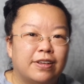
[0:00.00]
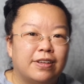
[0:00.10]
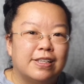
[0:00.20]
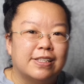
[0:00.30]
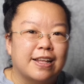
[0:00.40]

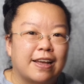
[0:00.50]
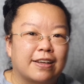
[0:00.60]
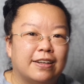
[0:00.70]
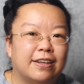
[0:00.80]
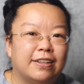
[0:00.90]
is like
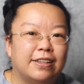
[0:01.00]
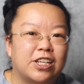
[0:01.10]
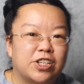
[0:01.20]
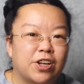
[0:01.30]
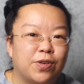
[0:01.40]
a
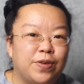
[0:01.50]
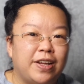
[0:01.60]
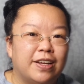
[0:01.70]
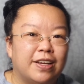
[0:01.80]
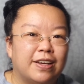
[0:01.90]

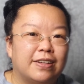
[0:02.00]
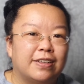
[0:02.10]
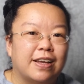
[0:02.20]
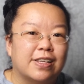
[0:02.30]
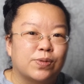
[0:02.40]
dictionary
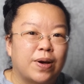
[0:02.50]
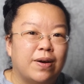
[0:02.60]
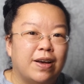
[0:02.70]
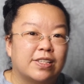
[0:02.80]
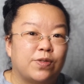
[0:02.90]
as well
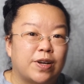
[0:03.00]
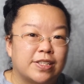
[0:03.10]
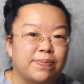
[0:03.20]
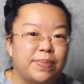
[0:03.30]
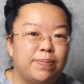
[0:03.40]
as a
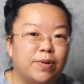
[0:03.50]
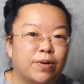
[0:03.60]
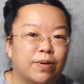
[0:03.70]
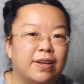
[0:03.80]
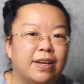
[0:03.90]
recipe book
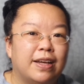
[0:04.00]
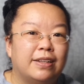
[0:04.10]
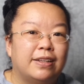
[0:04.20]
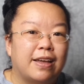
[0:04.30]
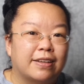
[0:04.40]

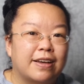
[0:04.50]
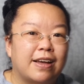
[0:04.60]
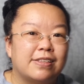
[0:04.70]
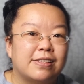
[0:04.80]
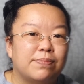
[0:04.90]
that
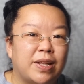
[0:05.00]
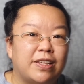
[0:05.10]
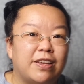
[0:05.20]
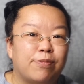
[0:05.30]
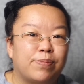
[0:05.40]
guides
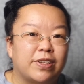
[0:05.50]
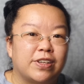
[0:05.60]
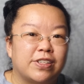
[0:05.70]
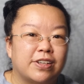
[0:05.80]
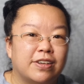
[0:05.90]
mental health
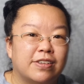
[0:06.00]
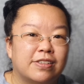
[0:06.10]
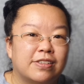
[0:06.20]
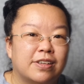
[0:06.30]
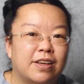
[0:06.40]
practitioners